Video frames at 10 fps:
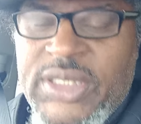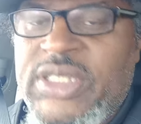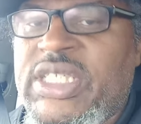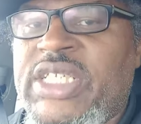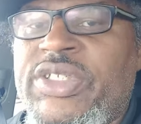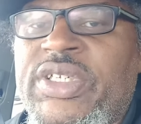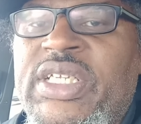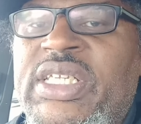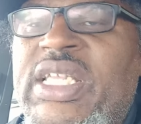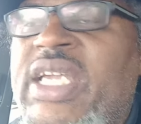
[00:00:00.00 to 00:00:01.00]
The teacher
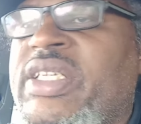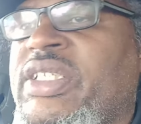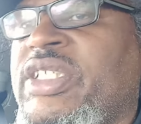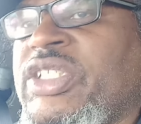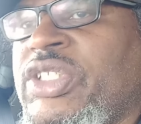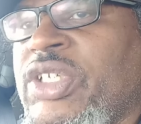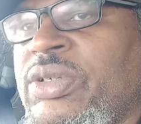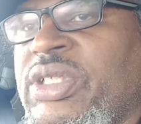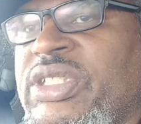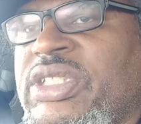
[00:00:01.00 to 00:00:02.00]
didn't like that the
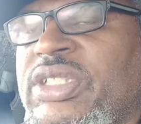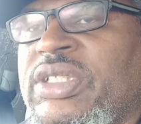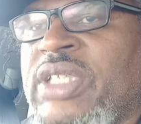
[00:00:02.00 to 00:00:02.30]
students